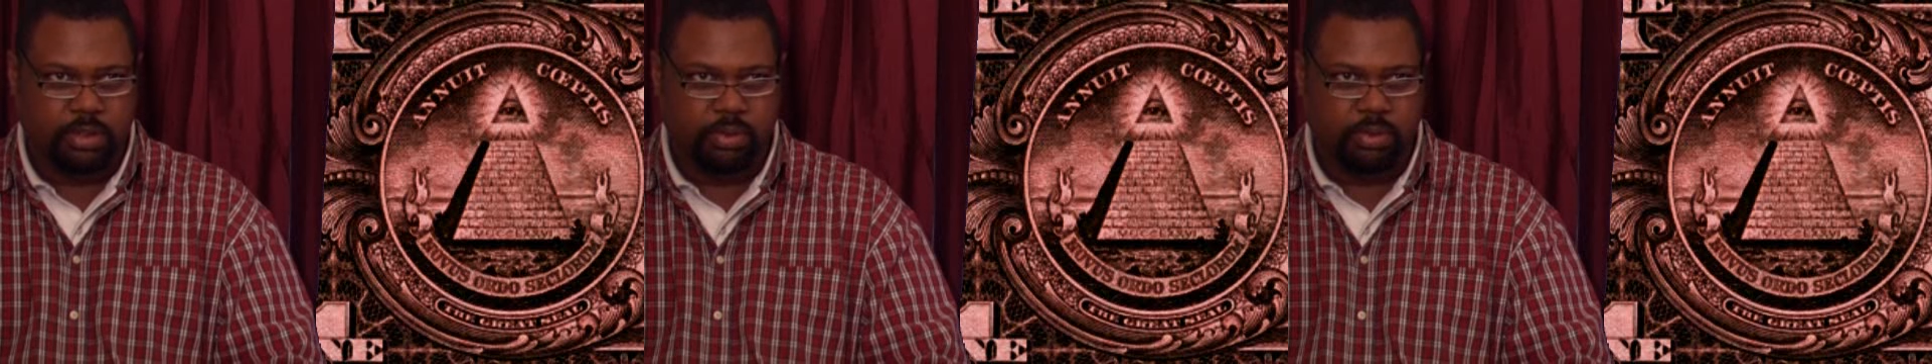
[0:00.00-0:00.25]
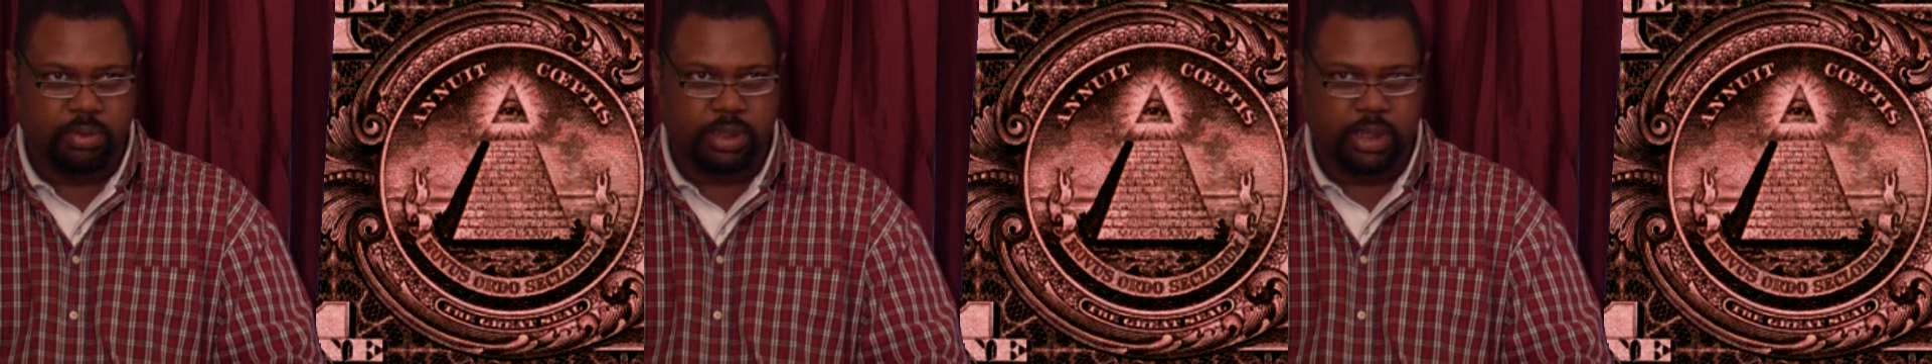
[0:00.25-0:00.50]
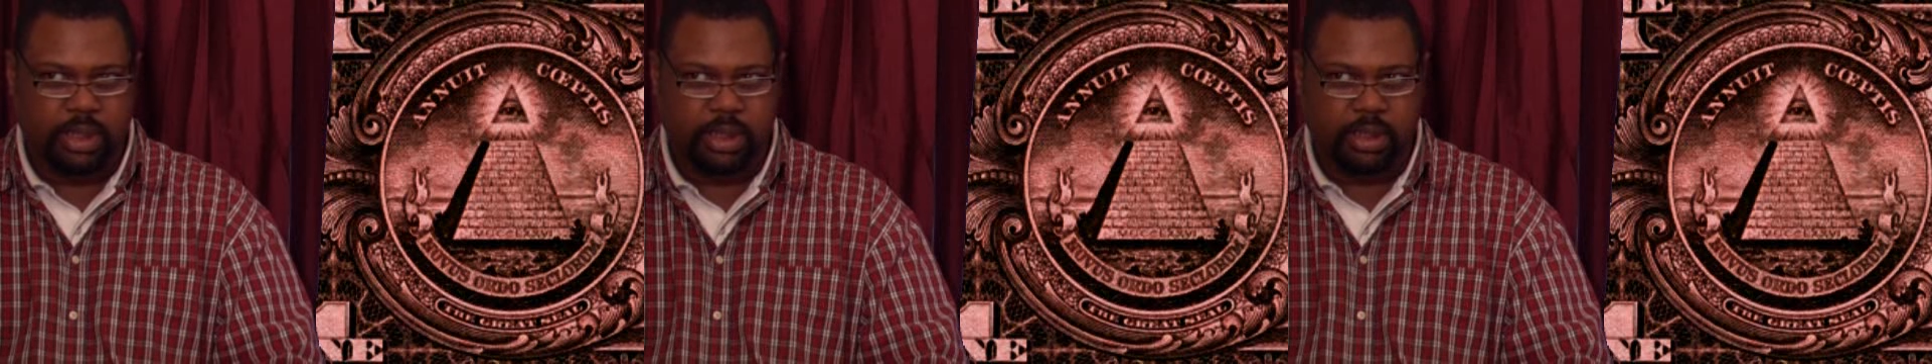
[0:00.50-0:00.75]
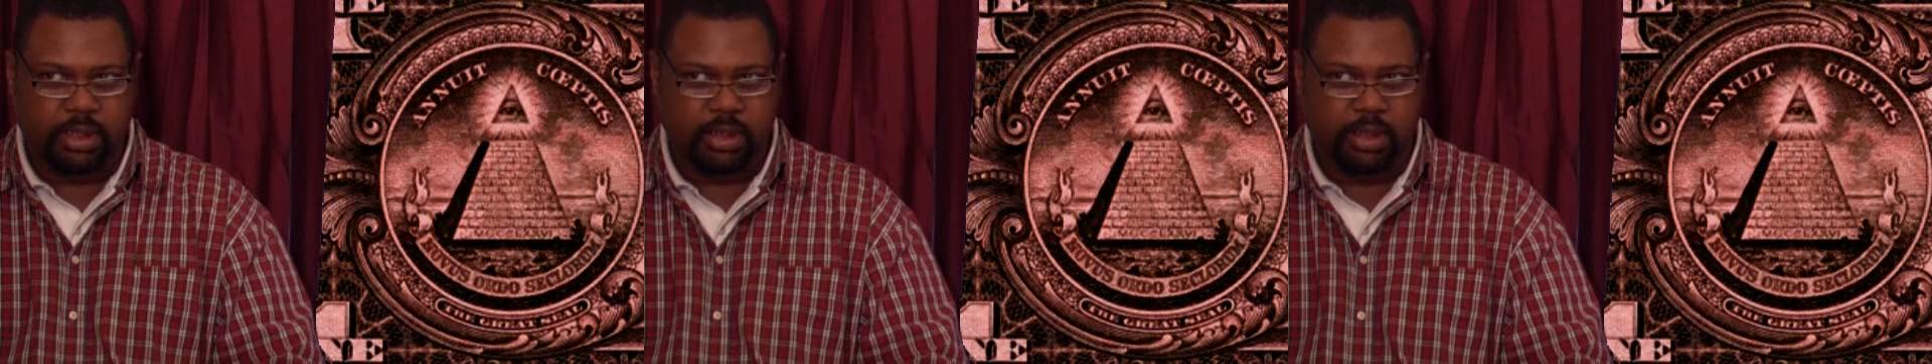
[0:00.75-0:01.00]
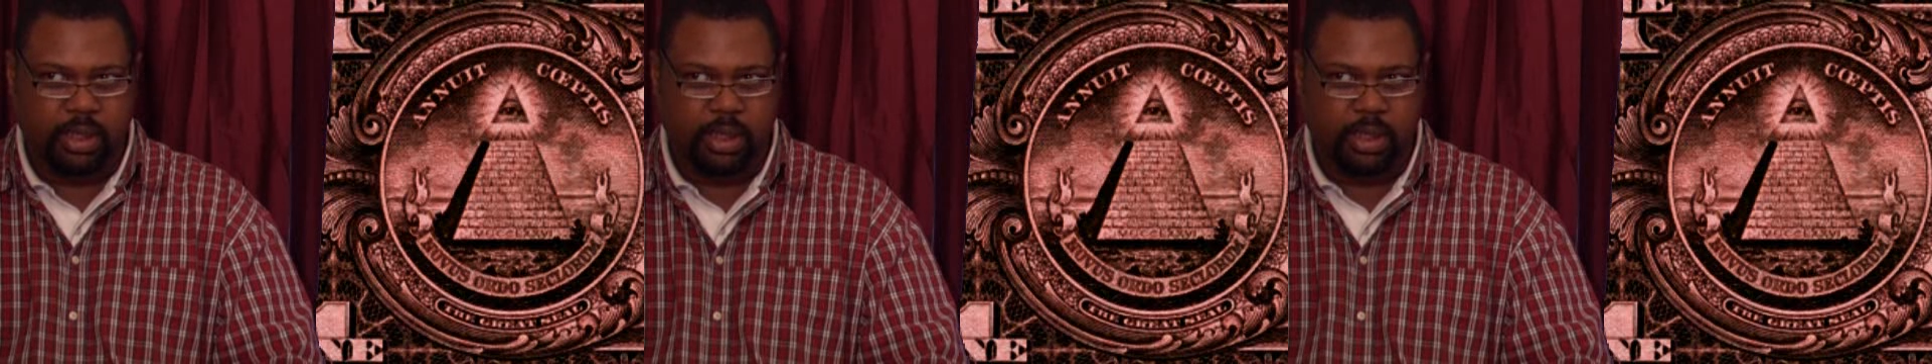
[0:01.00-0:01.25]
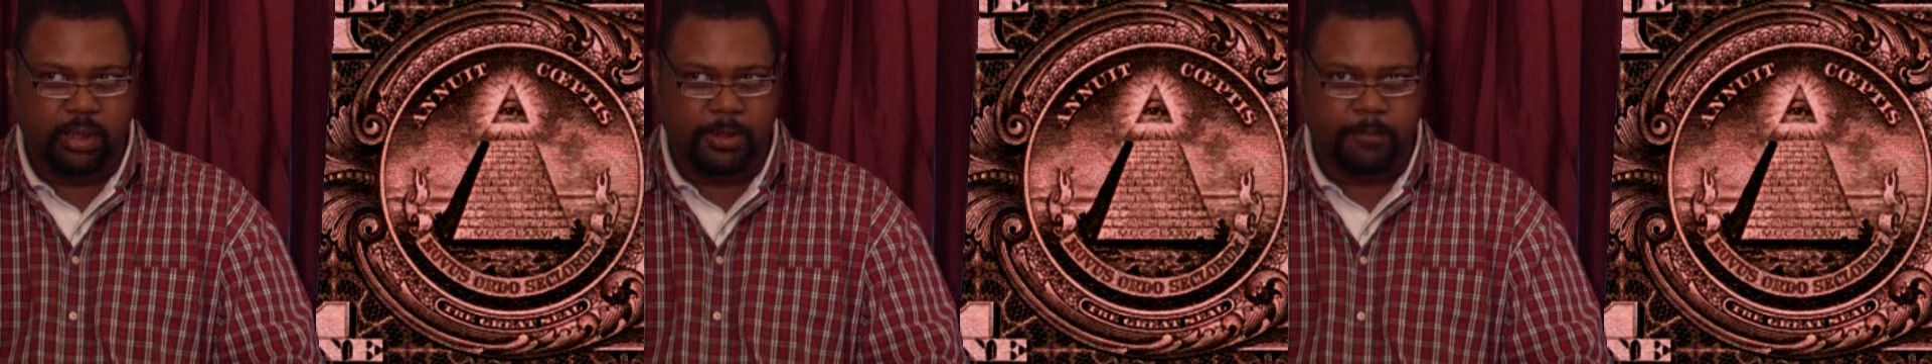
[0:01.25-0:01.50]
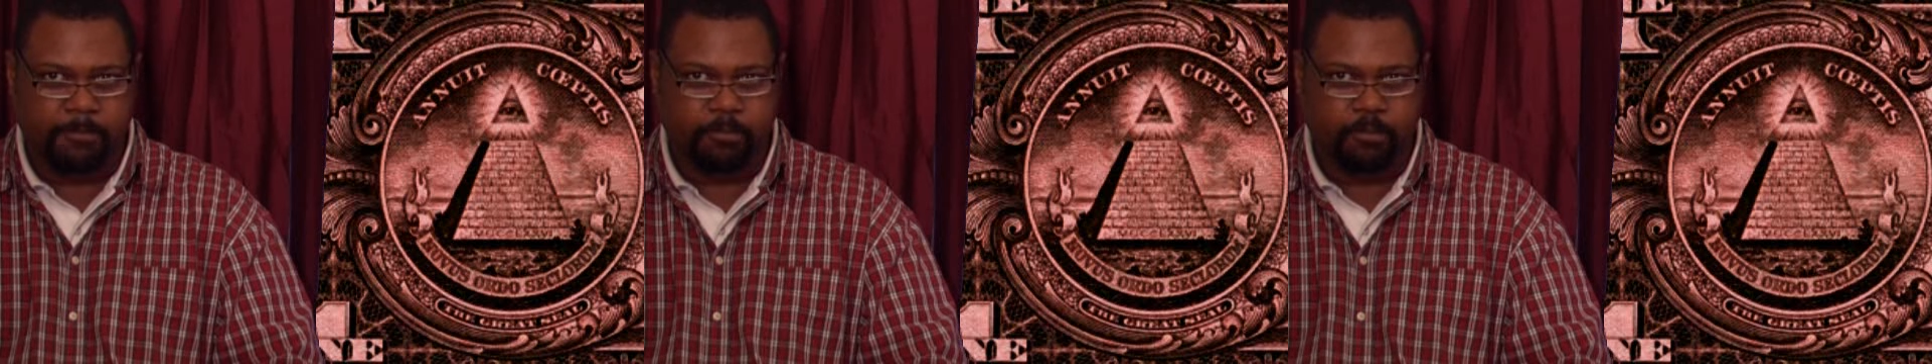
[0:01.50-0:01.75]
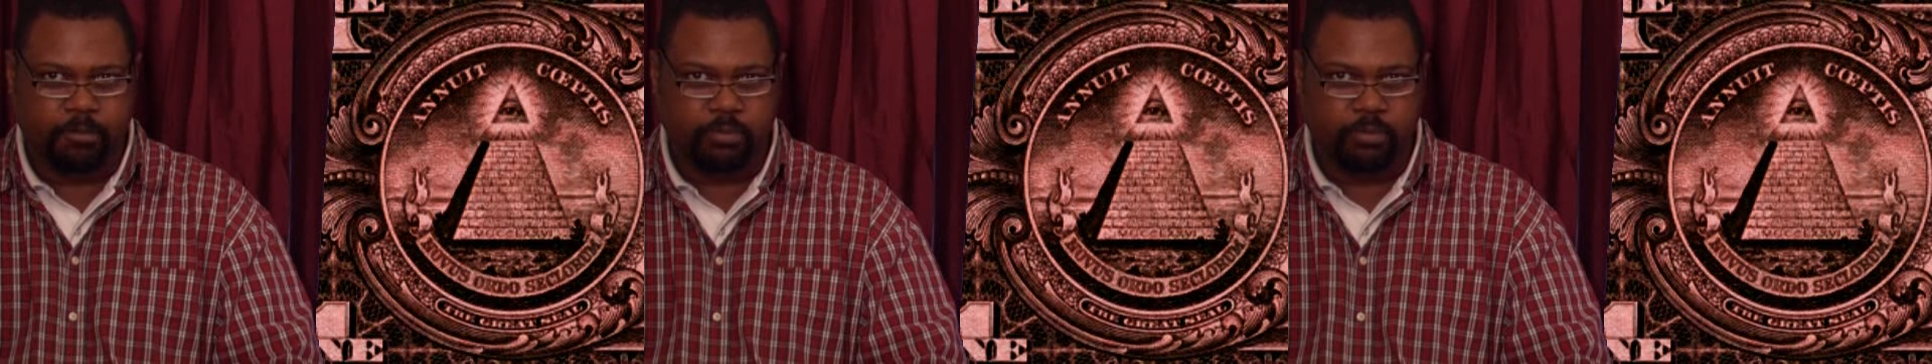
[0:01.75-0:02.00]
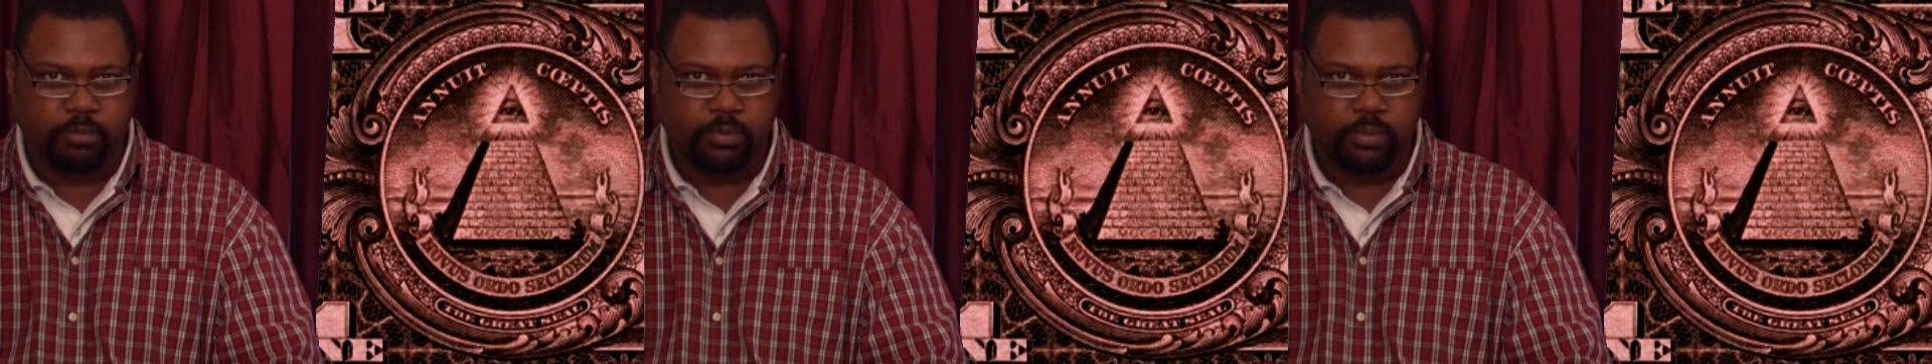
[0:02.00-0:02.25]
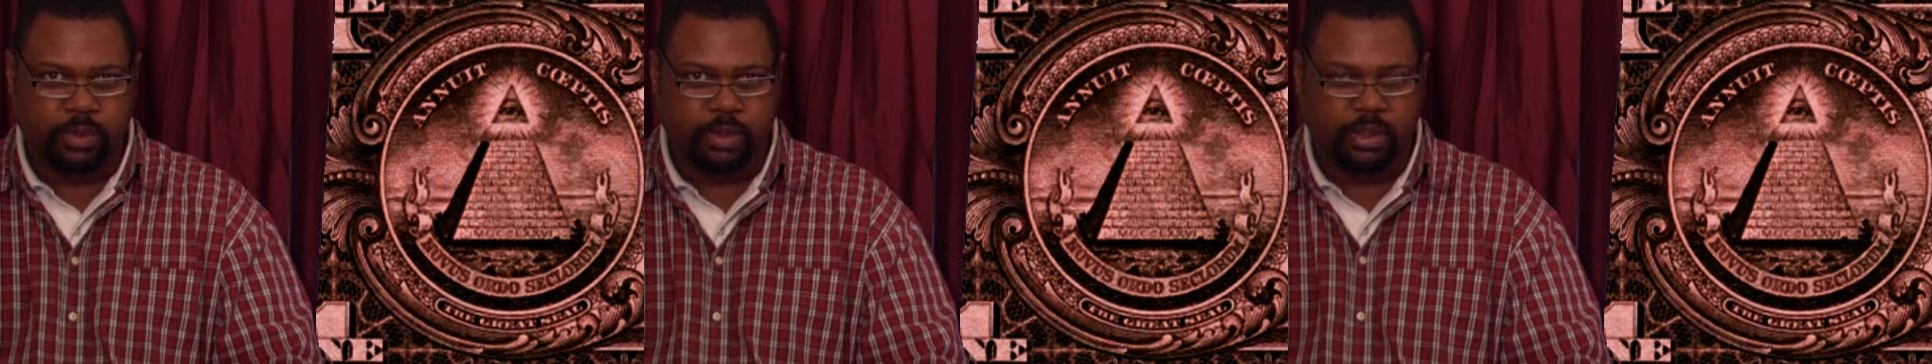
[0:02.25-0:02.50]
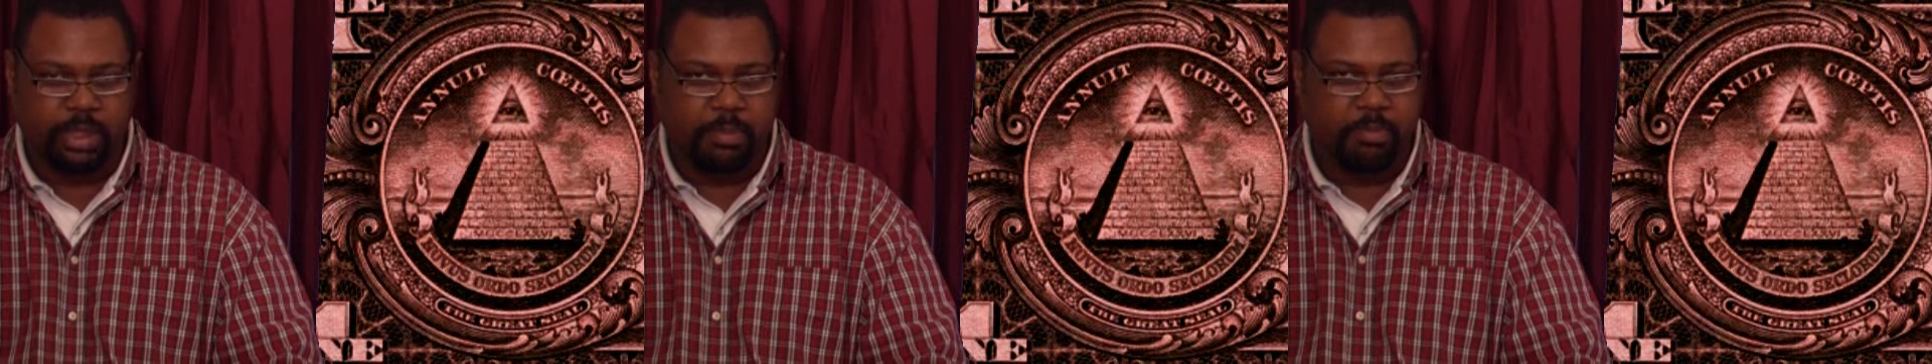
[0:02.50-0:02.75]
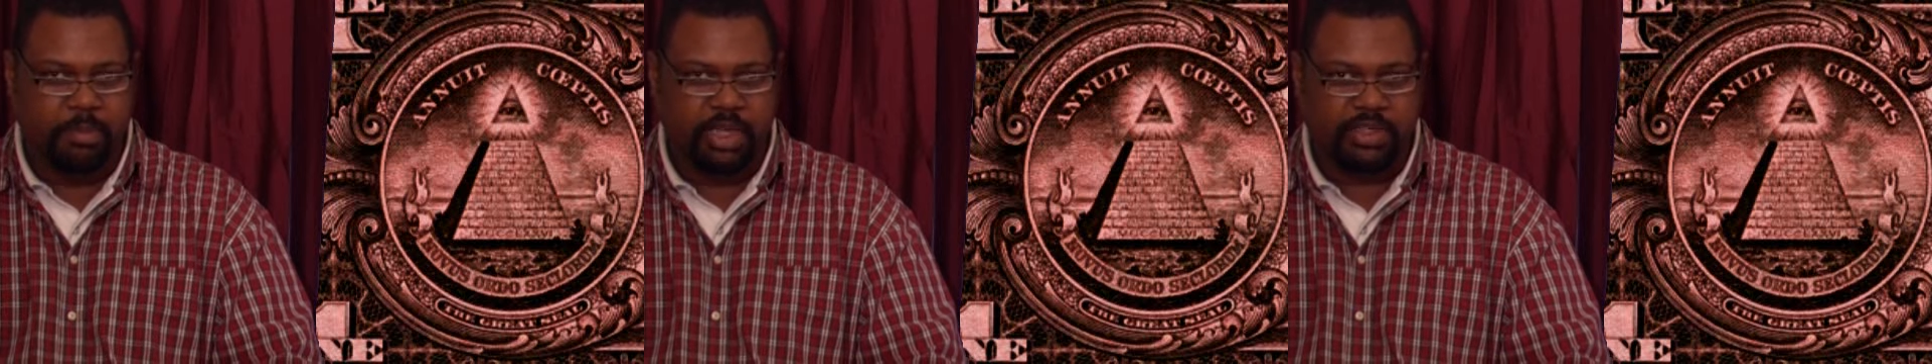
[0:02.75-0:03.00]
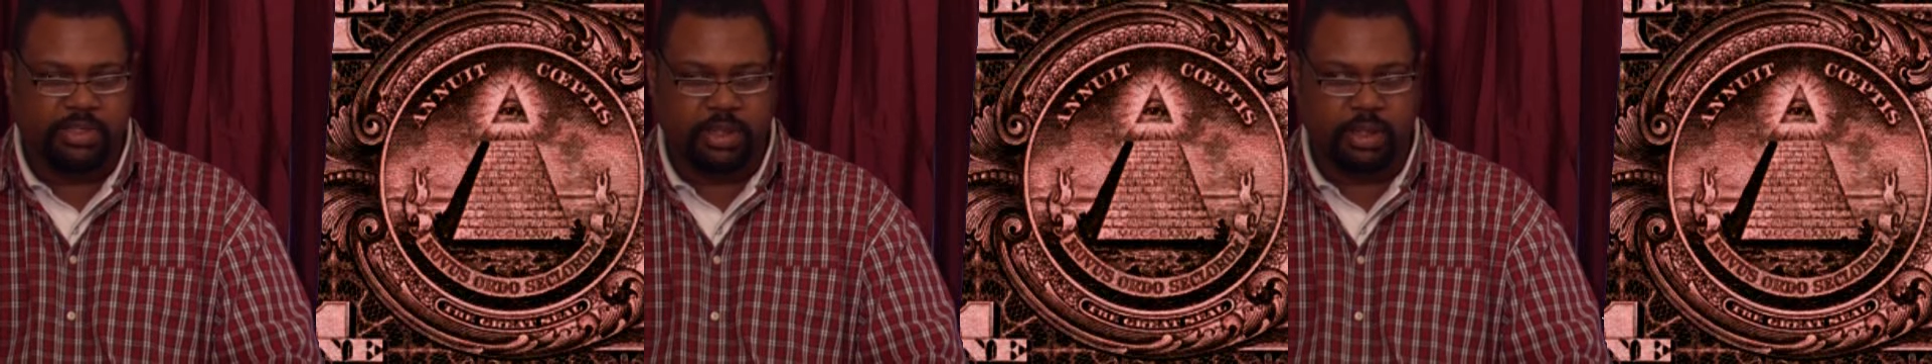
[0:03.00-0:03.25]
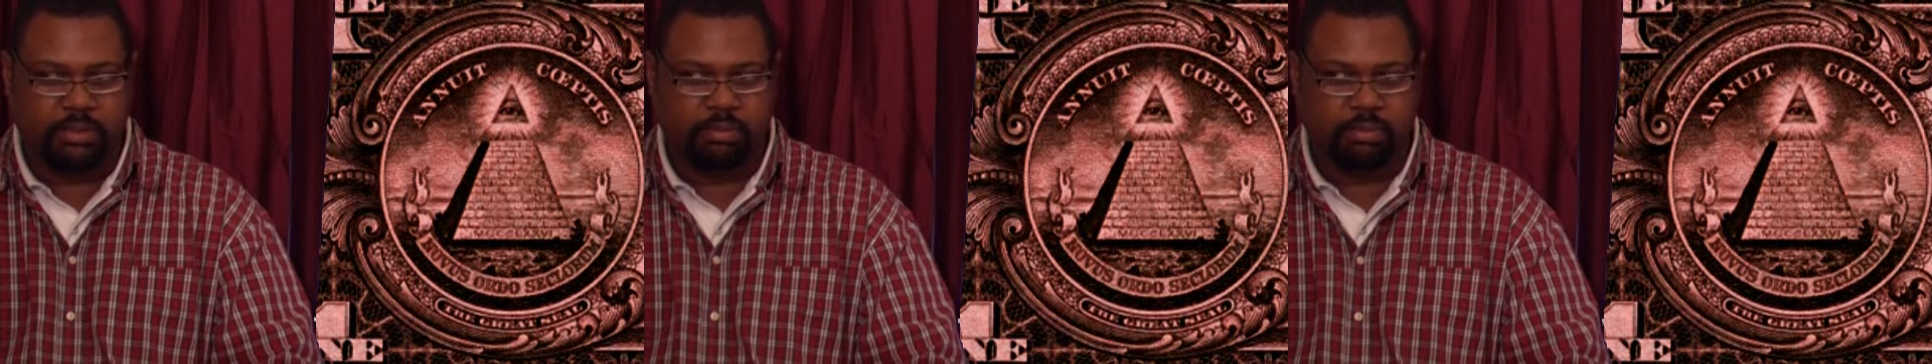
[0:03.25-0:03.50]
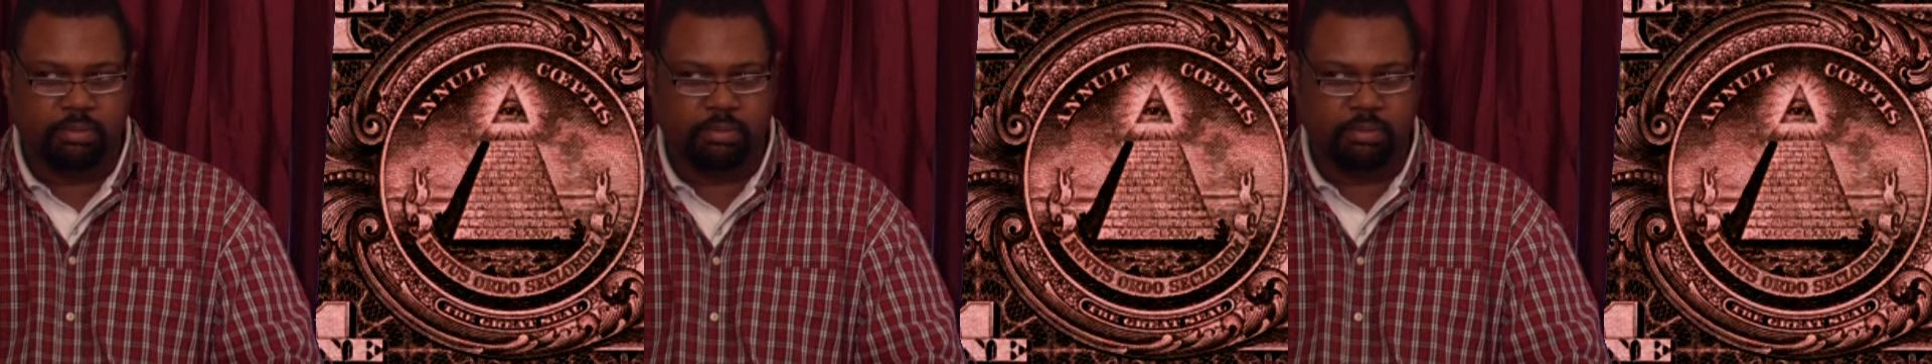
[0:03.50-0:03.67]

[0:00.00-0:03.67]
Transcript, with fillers: to the um, the mystic